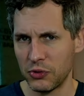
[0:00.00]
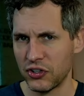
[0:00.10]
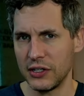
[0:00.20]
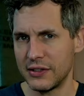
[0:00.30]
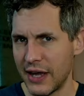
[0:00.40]

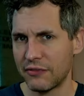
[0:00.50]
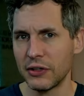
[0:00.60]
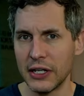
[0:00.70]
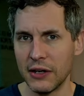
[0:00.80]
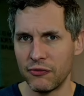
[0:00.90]
which can
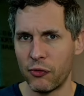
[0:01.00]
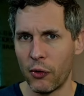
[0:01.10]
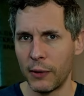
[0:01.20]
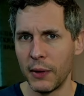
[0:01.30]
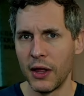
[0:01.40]
definitely
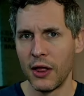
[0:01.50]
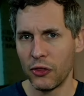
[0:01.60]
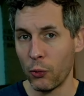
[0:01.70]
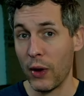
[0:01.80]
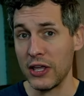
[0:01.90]
inform
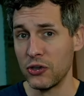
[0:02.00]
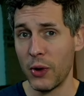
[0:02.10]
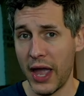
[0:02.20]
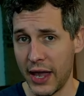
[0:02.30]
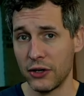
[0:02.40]
the way you
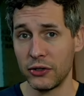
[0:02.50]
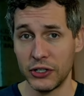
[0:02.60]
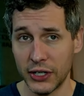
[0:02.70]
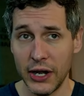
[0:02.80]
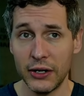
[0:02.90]
handle
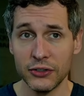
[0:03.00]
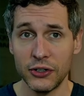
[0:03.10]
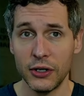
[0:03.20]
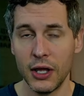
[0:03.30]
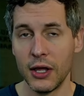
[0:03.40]
your
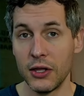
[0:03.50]
character.